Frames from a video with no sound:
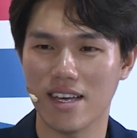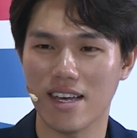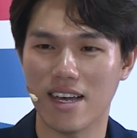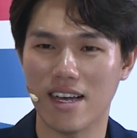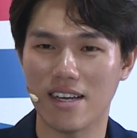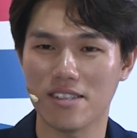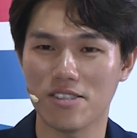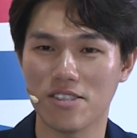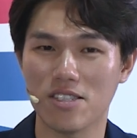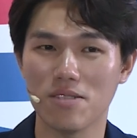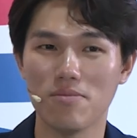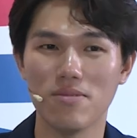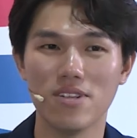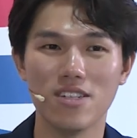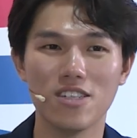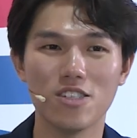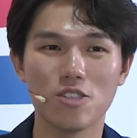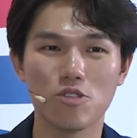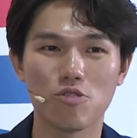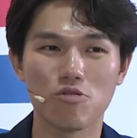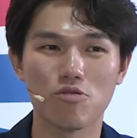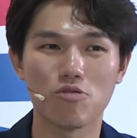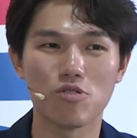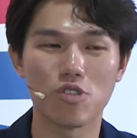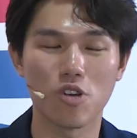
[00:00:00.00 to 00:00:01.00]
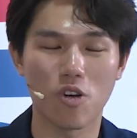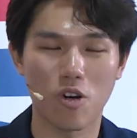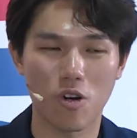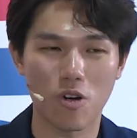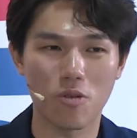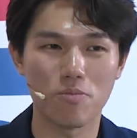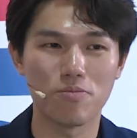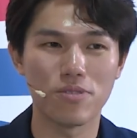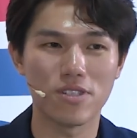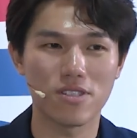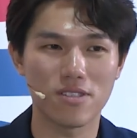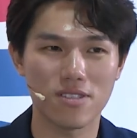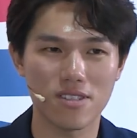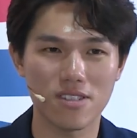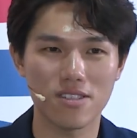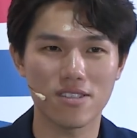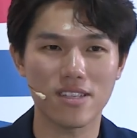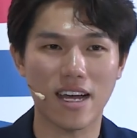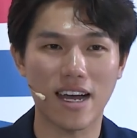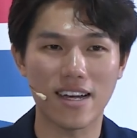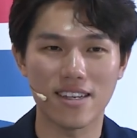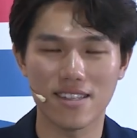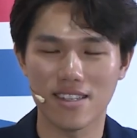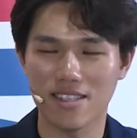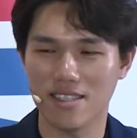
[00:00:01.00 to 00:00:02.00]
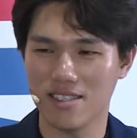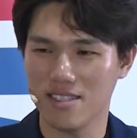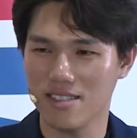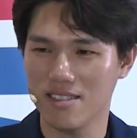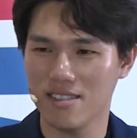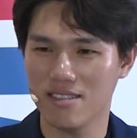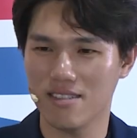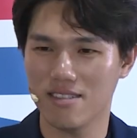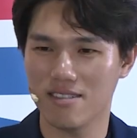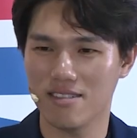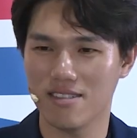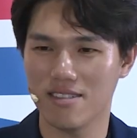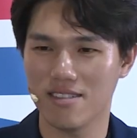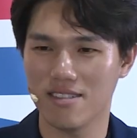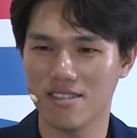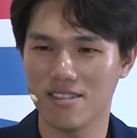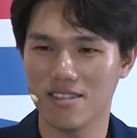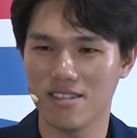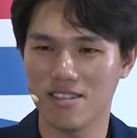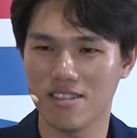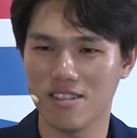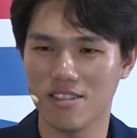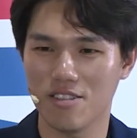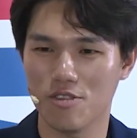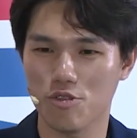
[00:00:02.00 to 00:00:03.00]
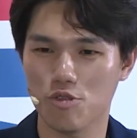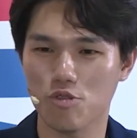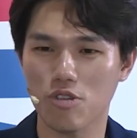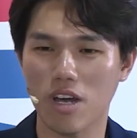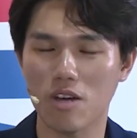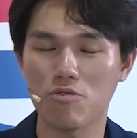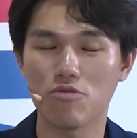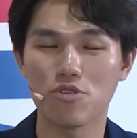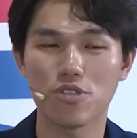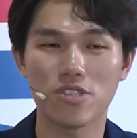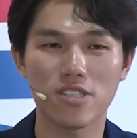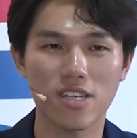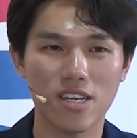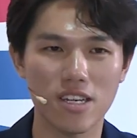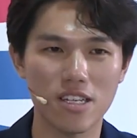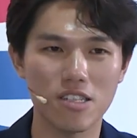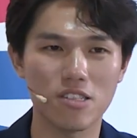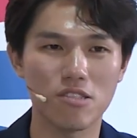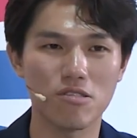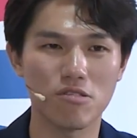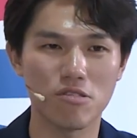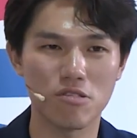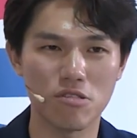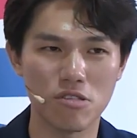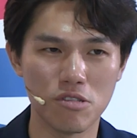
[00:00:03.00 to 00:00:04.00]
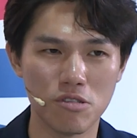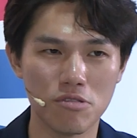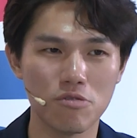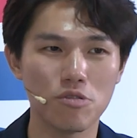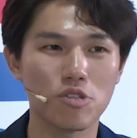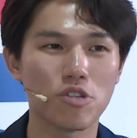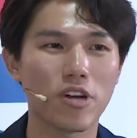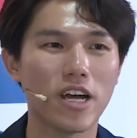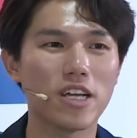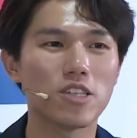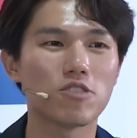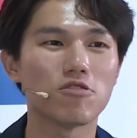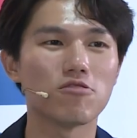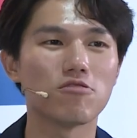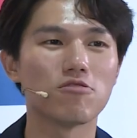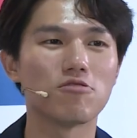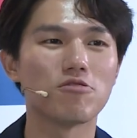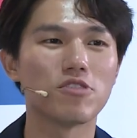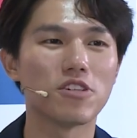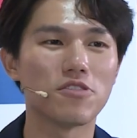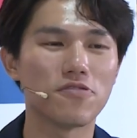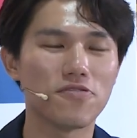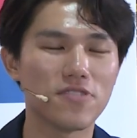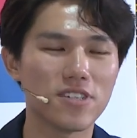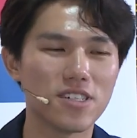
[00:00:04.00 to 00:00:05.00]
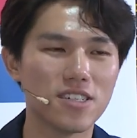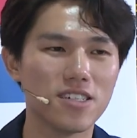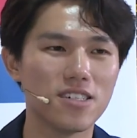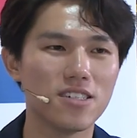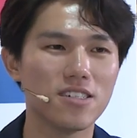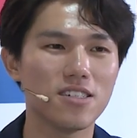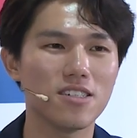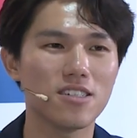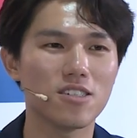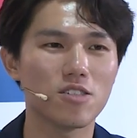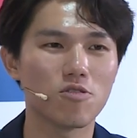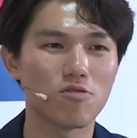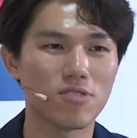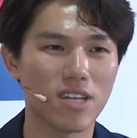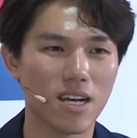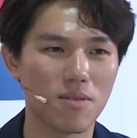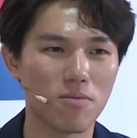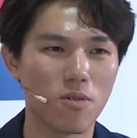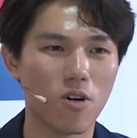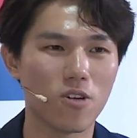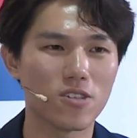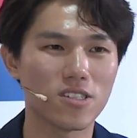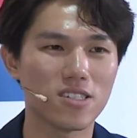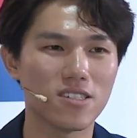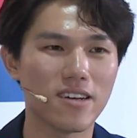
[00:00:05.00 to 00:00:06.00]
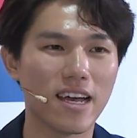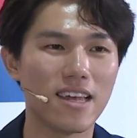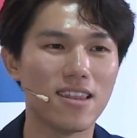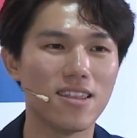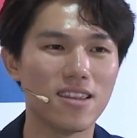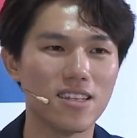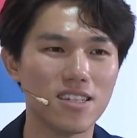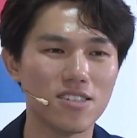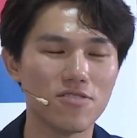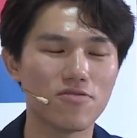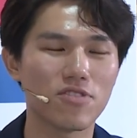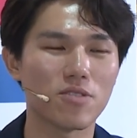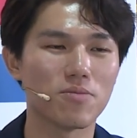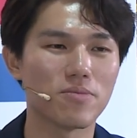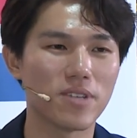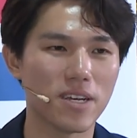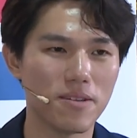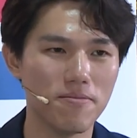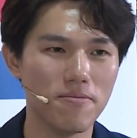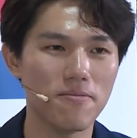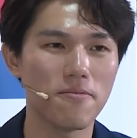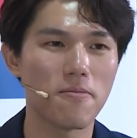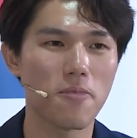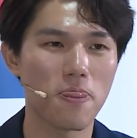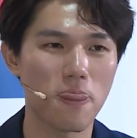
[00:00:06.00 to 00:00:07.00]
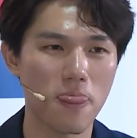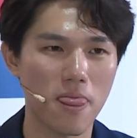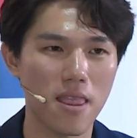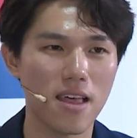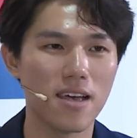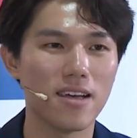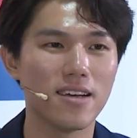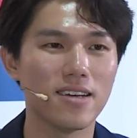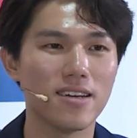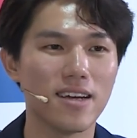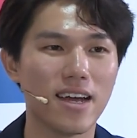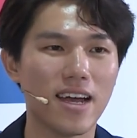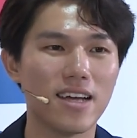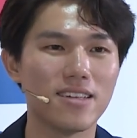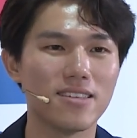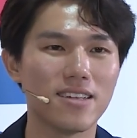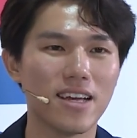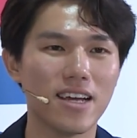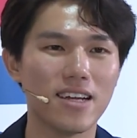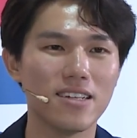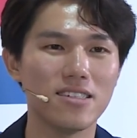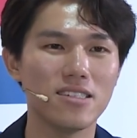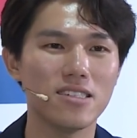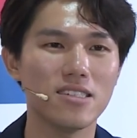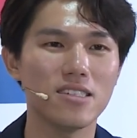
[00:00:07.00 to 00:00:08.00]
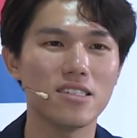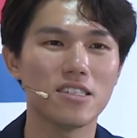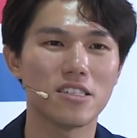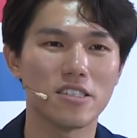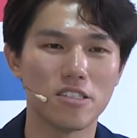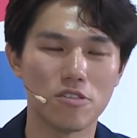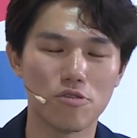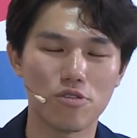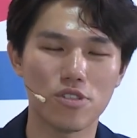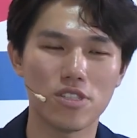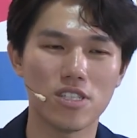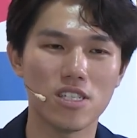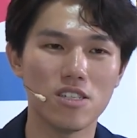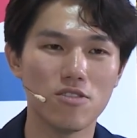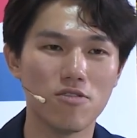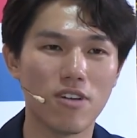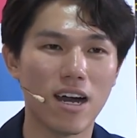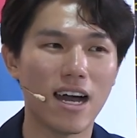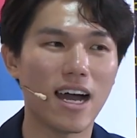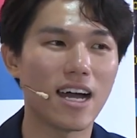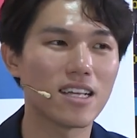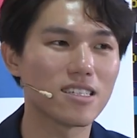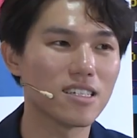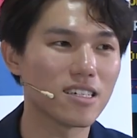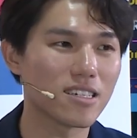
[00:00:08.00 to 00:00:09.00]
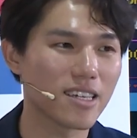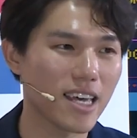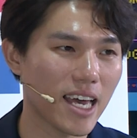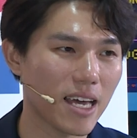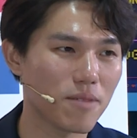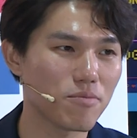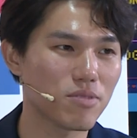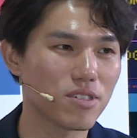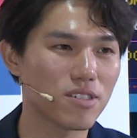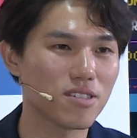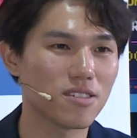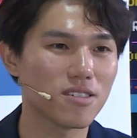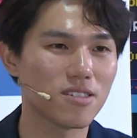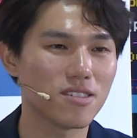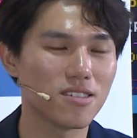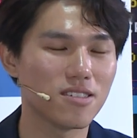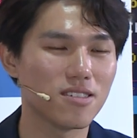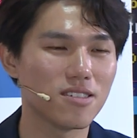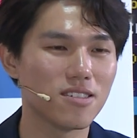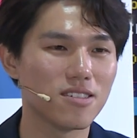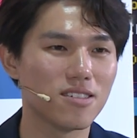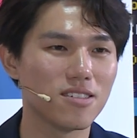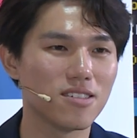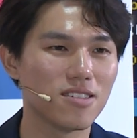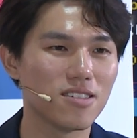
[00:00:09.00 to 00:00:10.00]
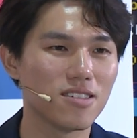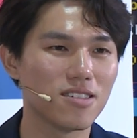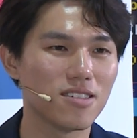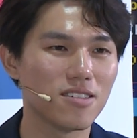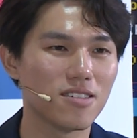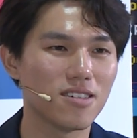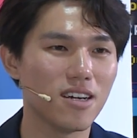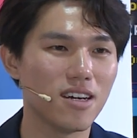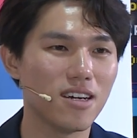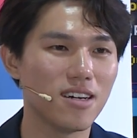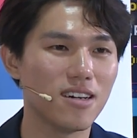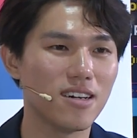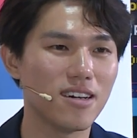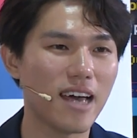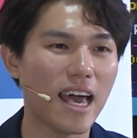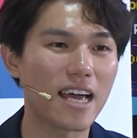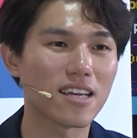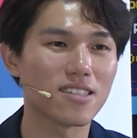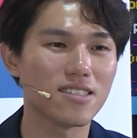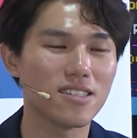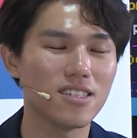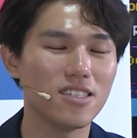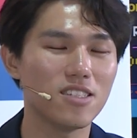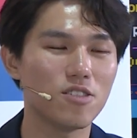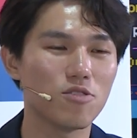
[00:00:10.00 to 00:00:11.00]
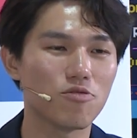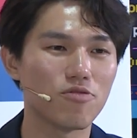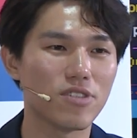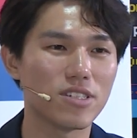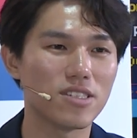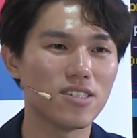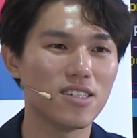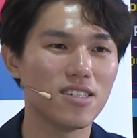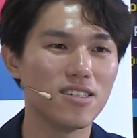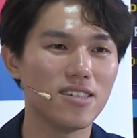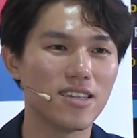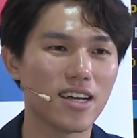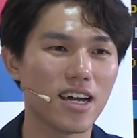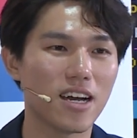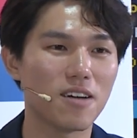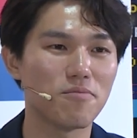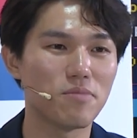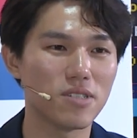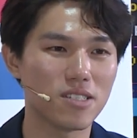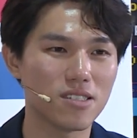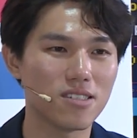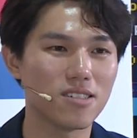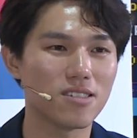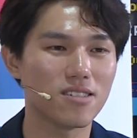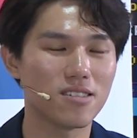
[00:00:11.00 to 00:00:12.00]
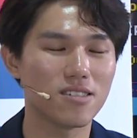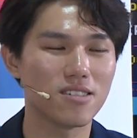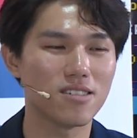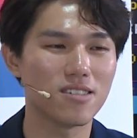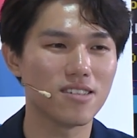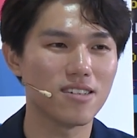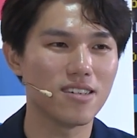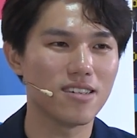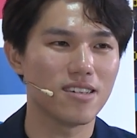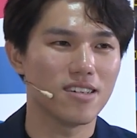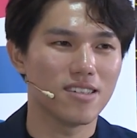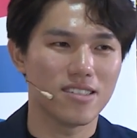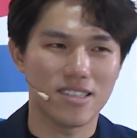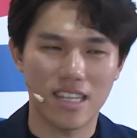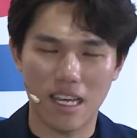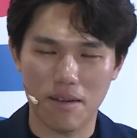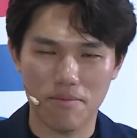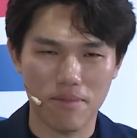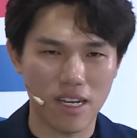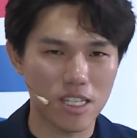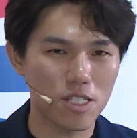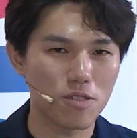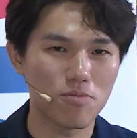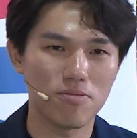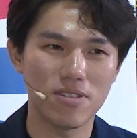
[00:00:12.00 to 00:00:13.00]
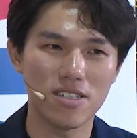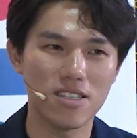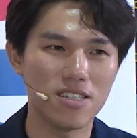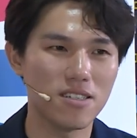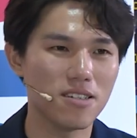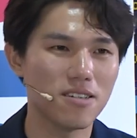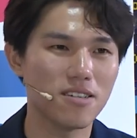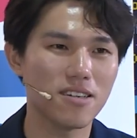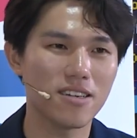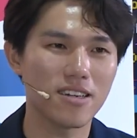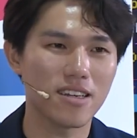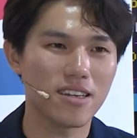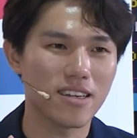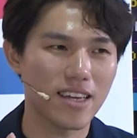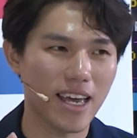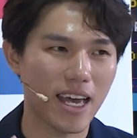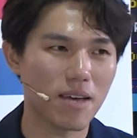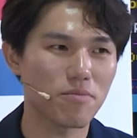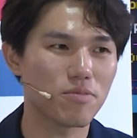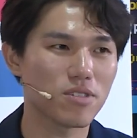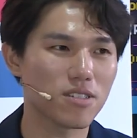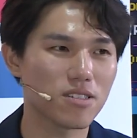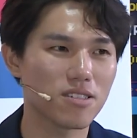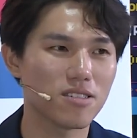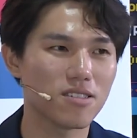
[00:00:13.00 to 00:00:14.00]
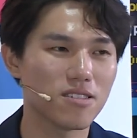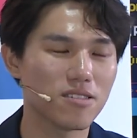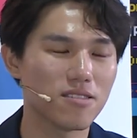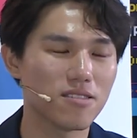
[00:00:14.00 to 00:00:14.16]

similar to your business idea, so I would say you try to refer to their model and learn from them, and then you see what are the gaps exist within their business. There must be gaps,